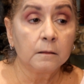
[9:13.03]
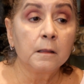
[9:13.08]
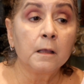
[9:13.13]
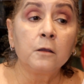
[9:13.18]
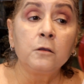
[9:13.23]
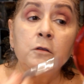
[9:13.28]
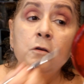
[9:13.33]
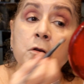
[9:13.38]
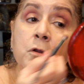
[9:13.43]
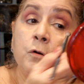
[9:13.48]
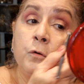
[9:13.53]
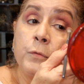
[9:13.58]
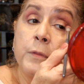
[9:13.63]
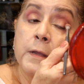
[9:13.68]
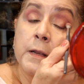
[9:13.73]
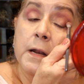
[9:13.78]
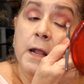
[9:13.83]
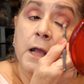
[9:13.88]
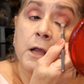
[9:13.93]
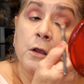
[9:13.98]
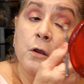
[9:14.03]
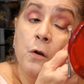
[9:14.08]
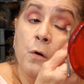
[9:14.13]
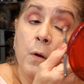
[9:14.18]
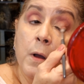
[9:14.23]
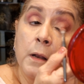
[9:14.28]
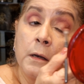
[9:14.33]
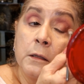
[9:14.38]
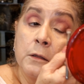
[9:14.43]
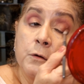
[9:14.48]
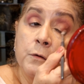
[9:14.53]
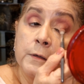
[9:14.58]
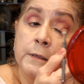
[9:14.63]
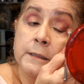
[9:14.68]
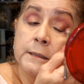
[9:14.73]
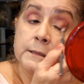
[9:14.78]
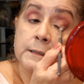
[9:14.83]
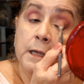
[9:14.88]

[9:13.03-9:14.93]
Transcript: Now you know that I go a little at a